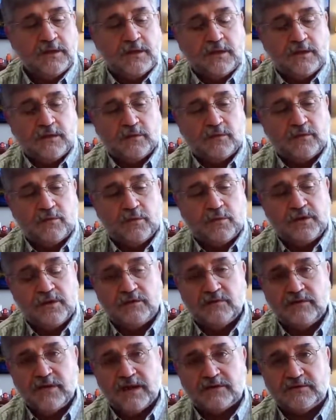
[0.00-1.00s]
Well, what
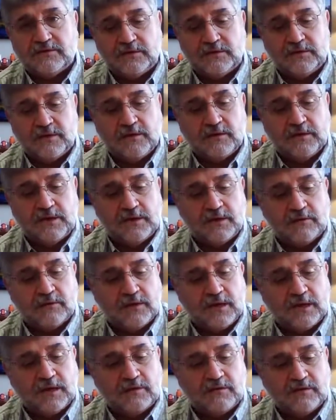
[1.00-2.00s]
you've actually done here
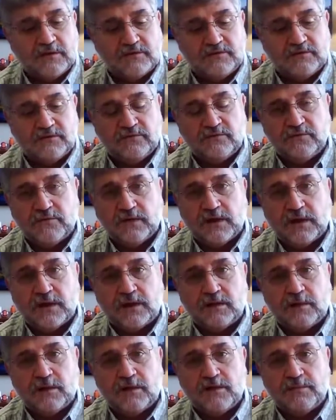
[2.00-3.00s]
now is you've
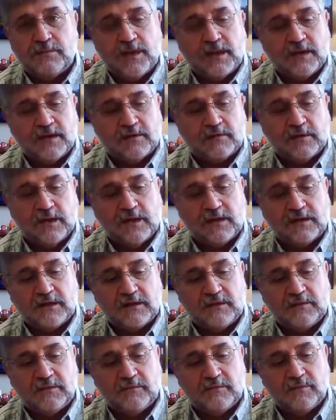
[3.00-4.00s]
got automatic
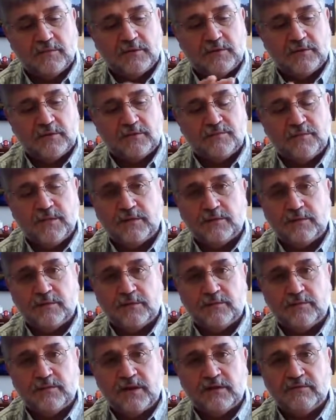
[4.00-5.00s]
locking um,
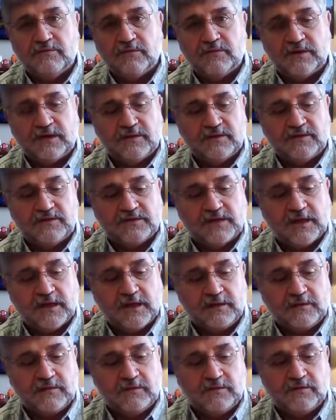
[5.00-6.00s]
levers on the
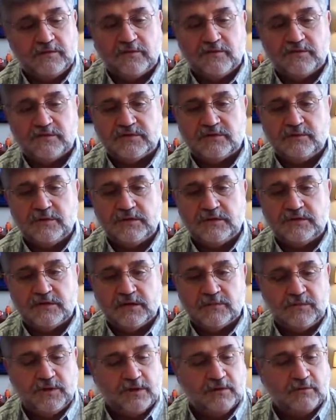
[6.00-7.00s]
side. So you squeeze
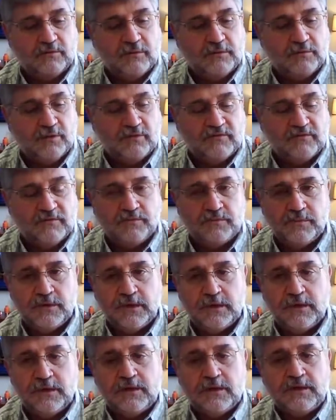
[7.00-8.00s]
them, you can remove them.
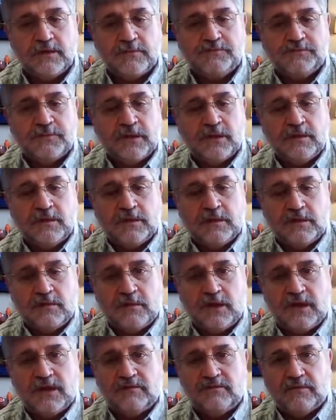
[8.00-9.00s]
Oh. You
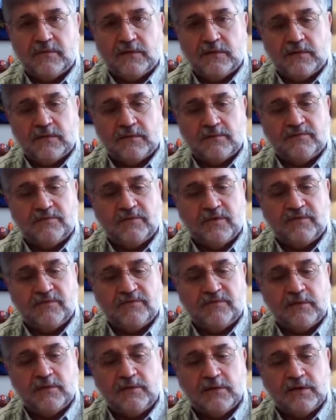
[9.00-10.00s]
have a, a, a
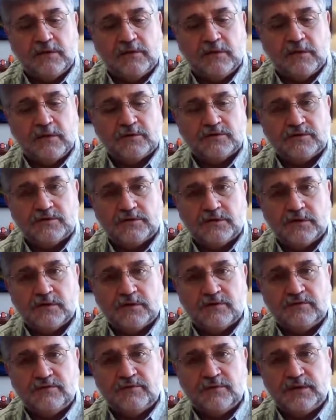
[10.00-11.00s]
fairly large chunk
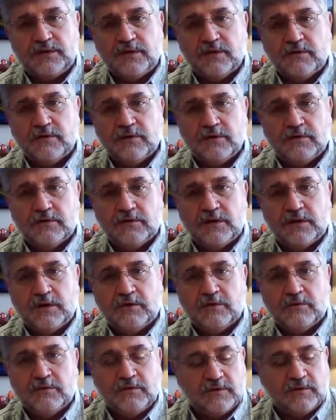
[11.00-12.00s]
of material
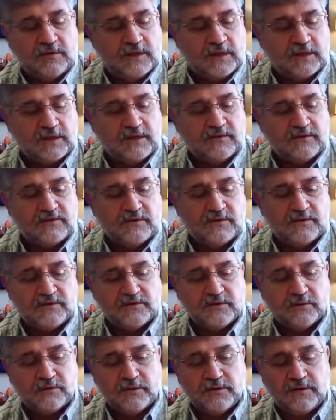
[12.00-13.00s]
here that gets
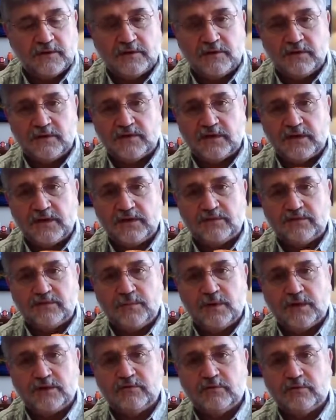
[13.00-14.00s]
inserted in this
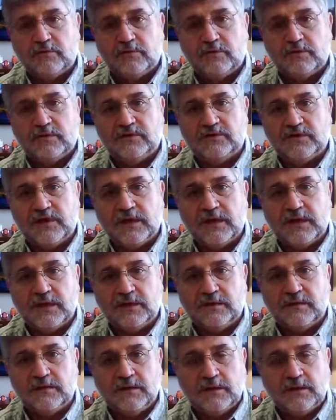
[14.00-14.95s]
asymmetrical design.